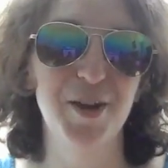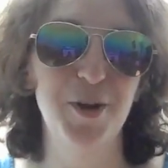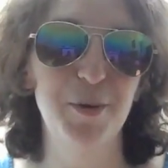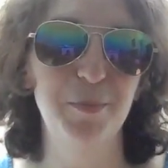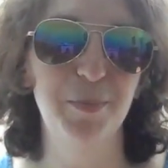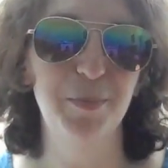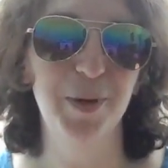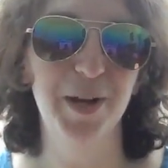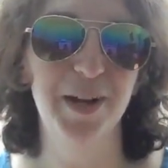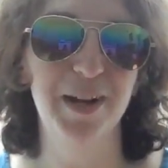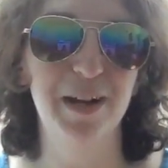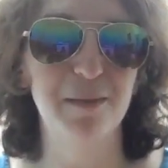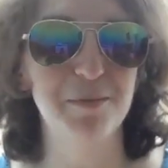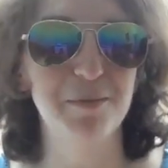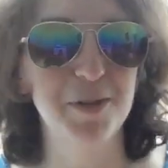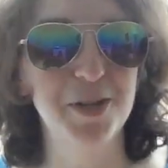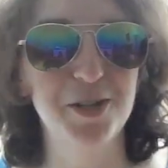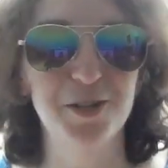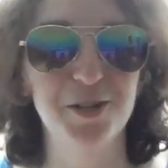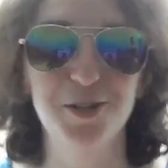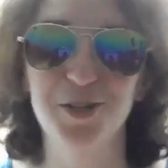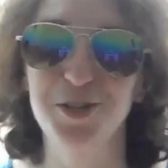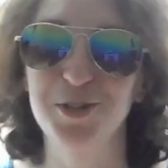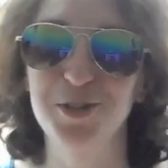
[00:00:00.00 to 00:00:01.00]
But I'm going
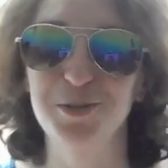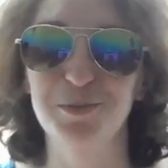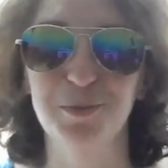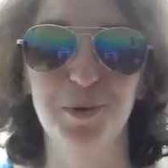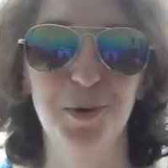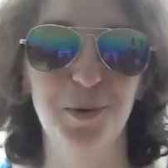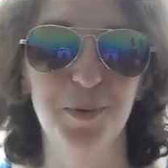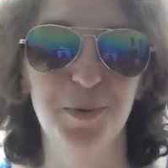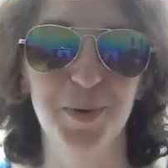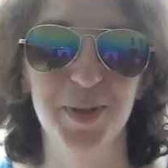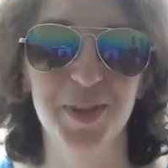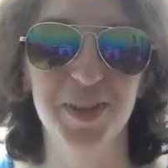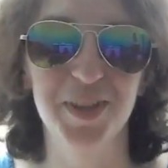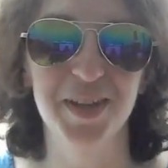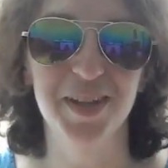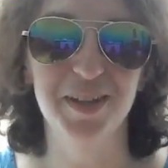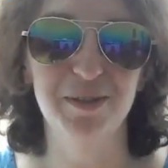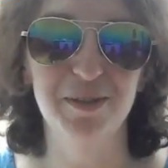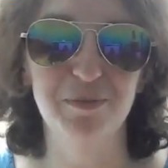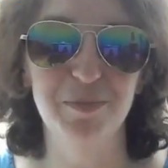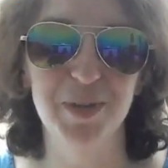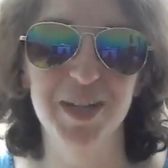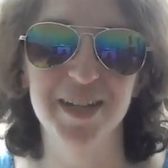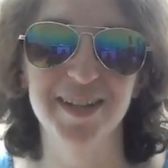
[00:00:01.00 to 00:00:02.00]
to just roll with
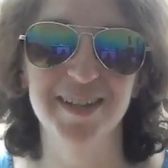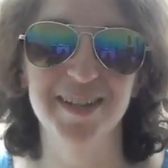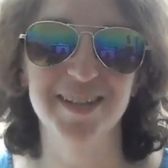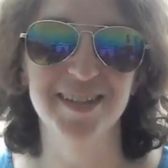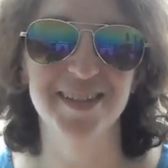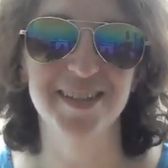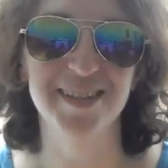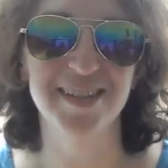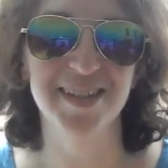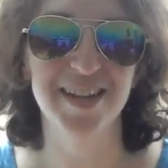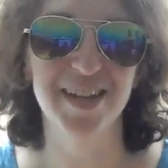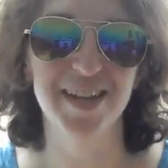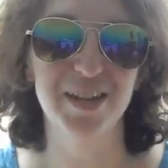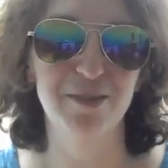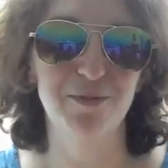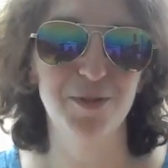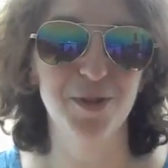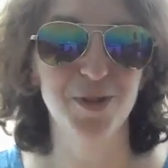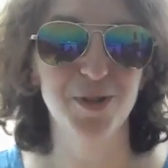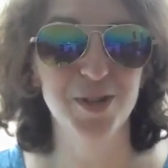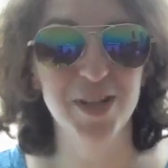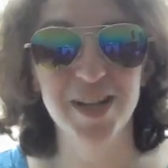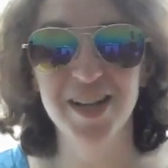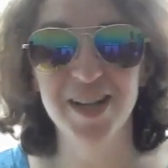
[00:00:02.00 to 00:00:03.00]
it because if
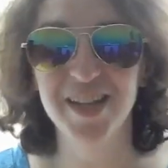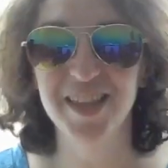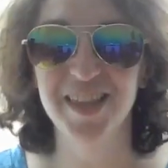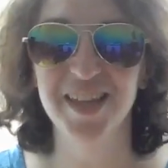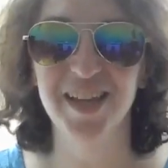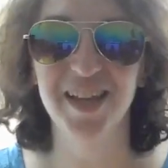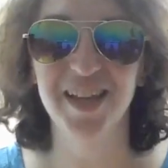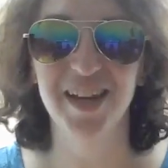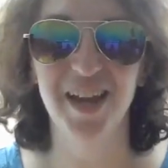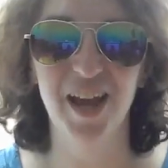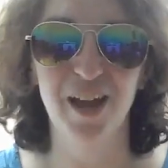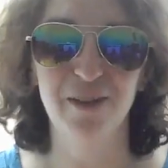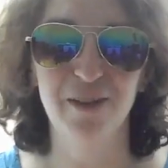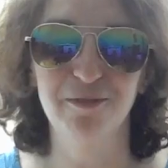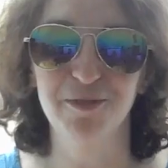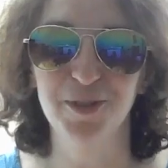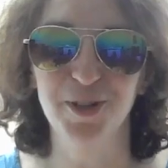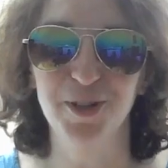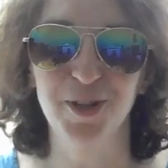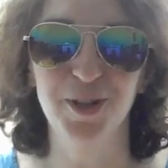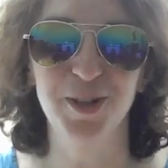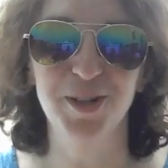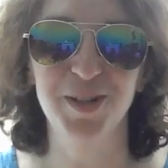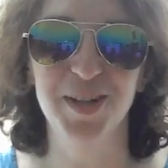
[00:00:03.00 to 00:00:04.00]
there's anything I've
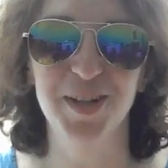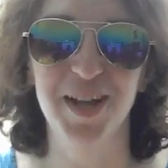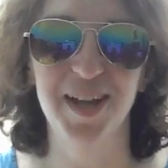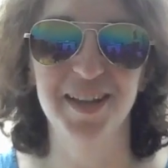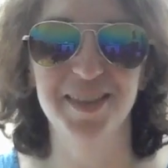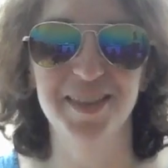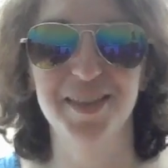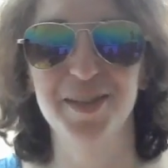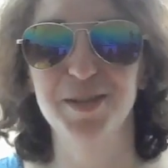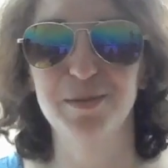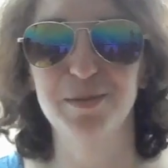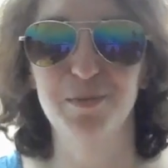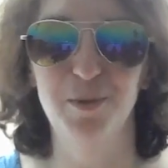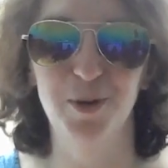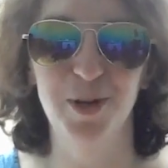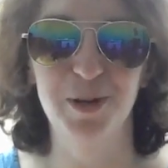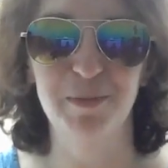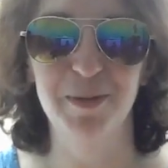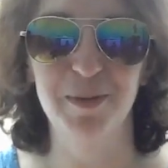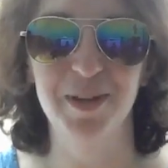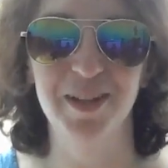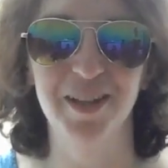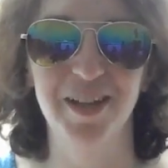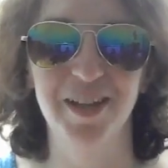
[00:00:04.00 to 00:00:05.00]
learned at this point
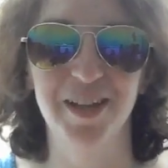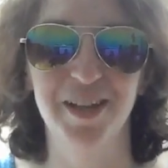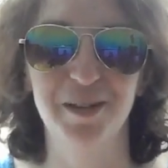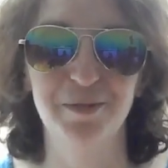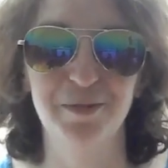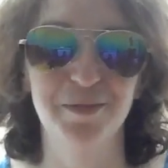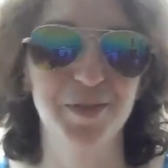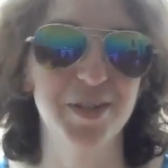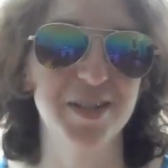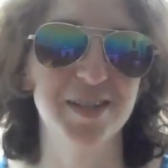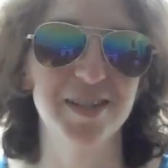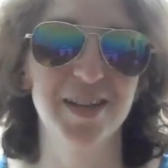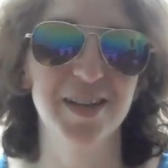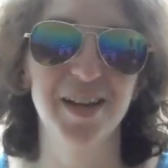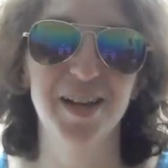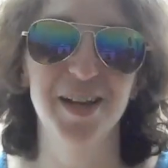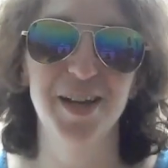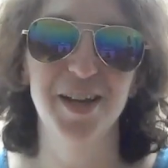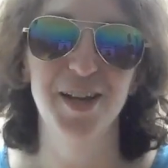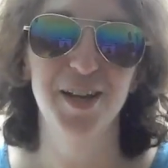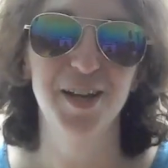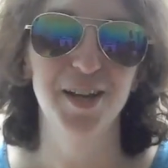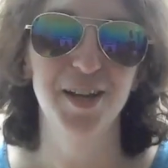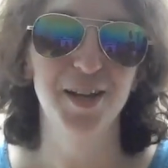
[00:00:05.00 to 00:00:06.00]
in my life is
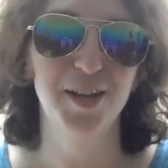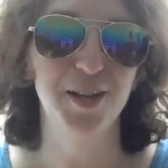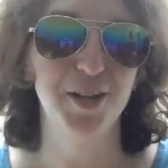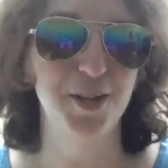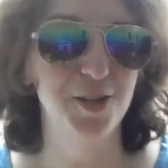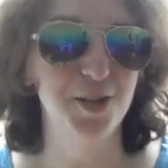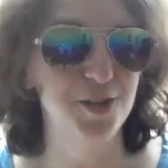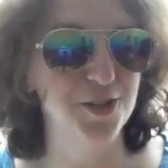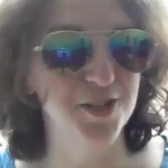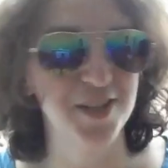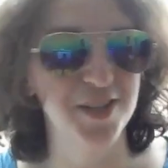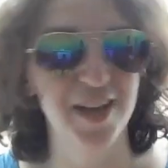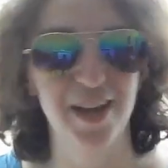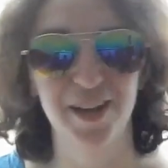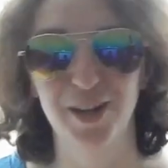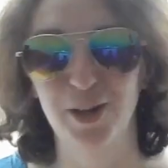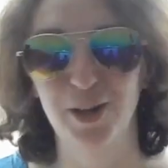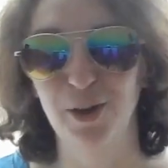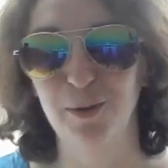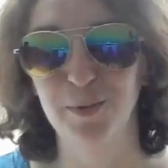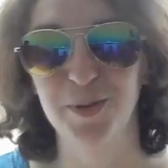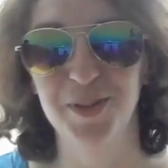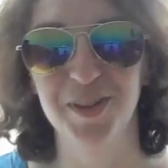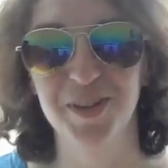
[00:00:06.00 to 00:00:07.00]
you just got to
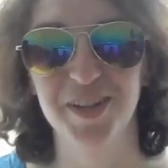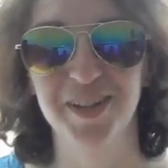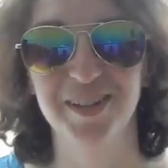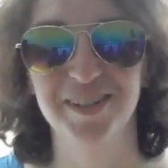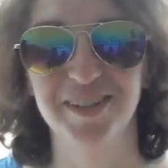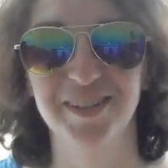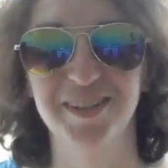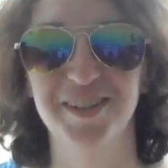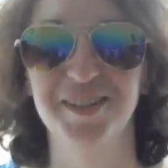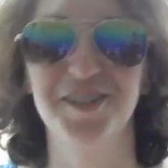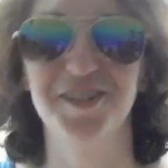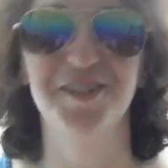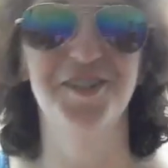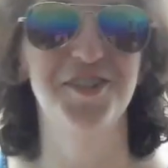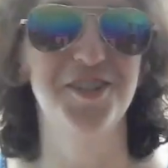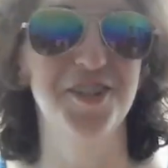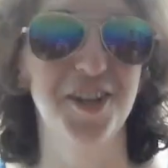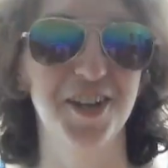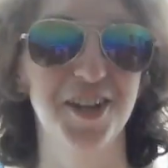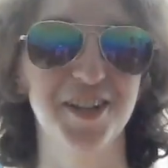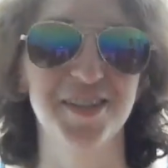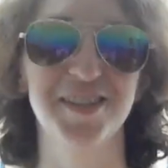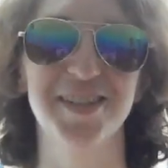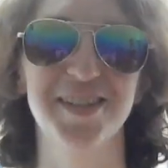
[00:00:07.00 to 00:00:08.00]
go with it. You
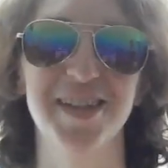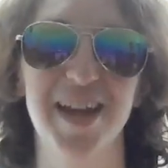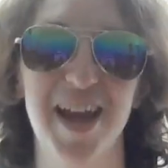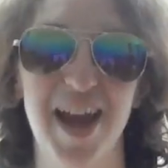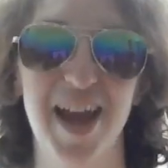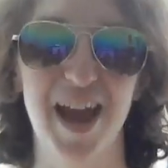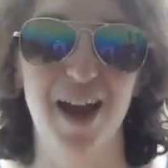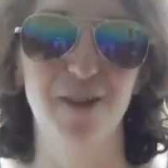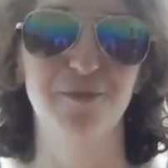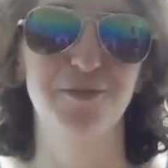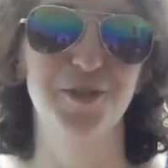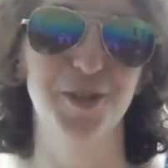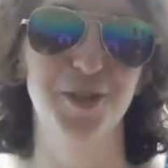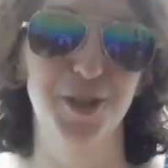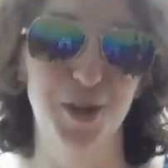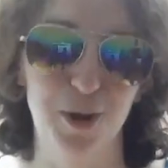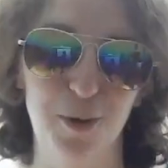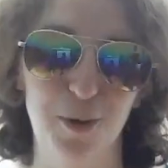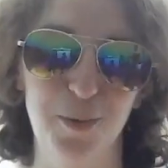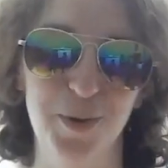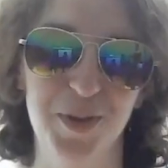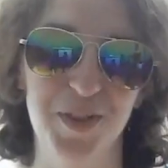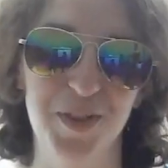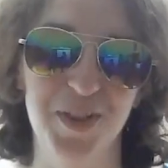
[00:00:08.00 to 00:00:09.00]
just have to
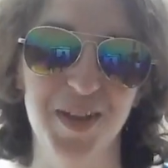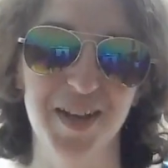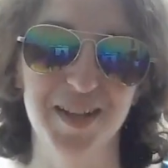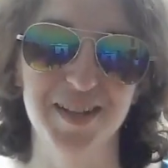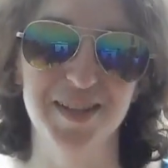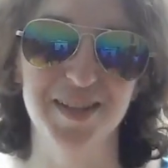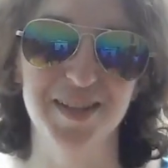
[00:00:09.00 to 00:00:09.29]
go with it.